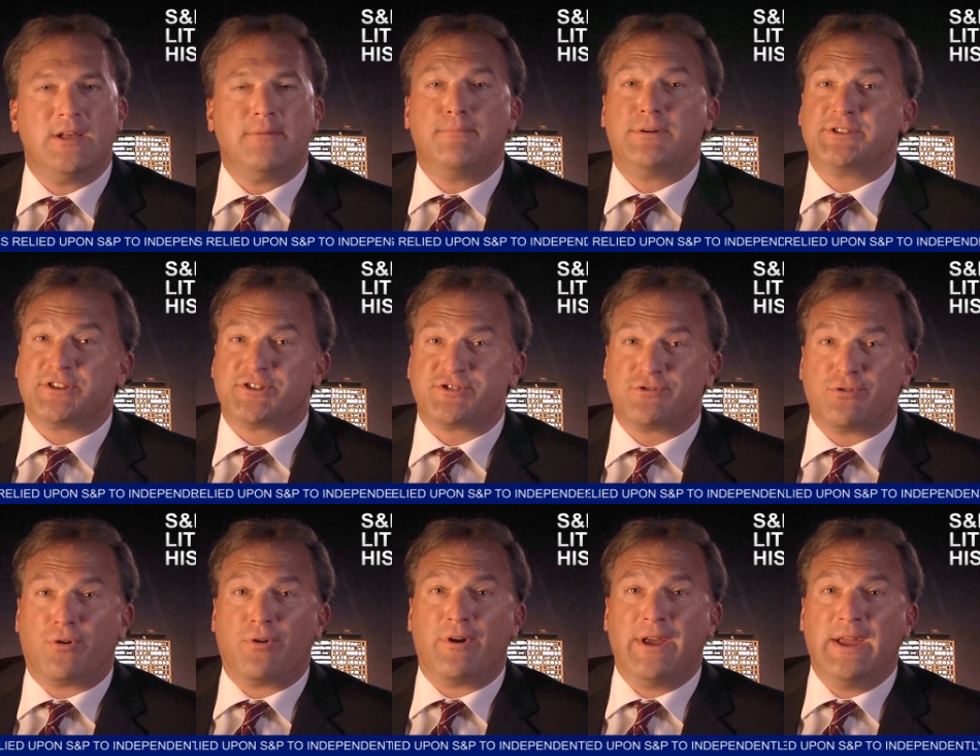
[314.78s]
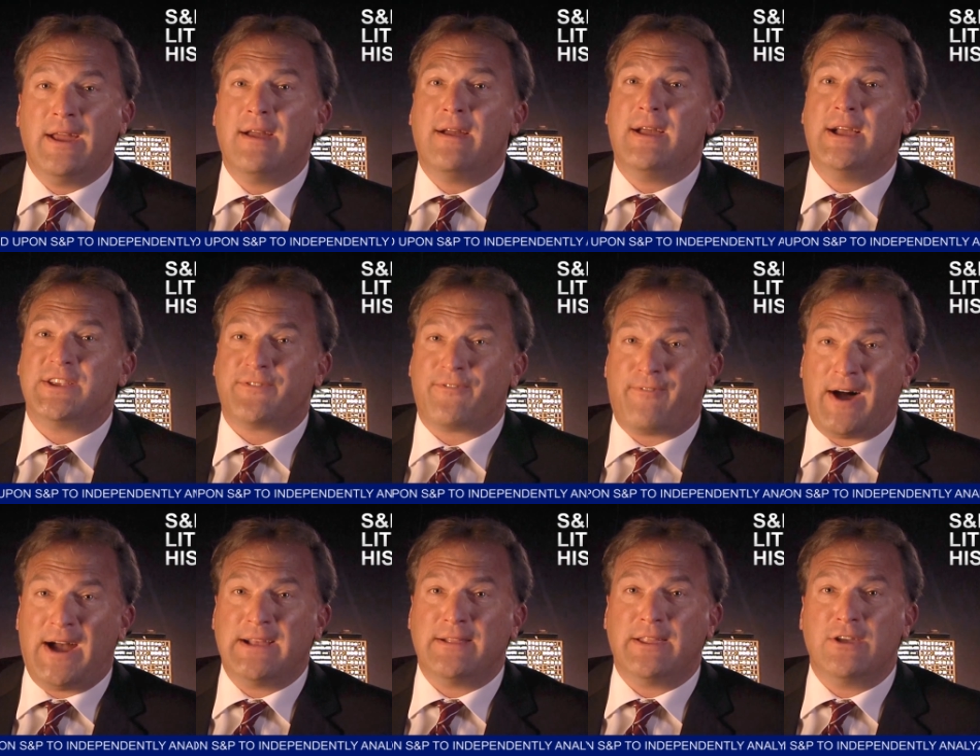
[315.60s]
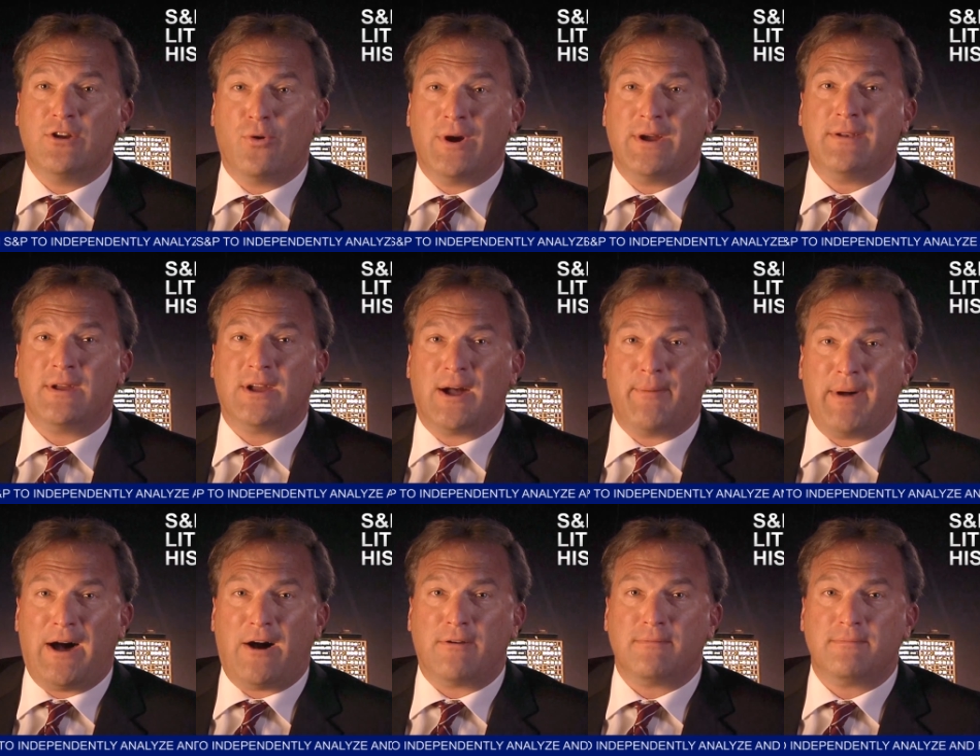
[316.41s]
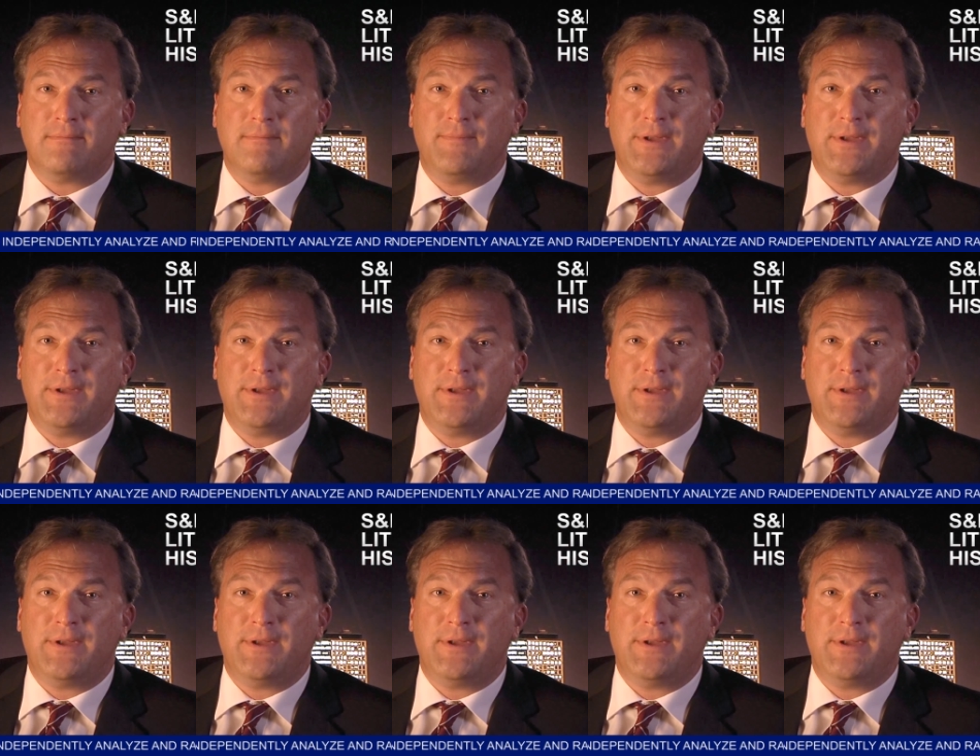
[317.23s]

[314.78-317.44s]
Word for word: But the story is finally going to come out.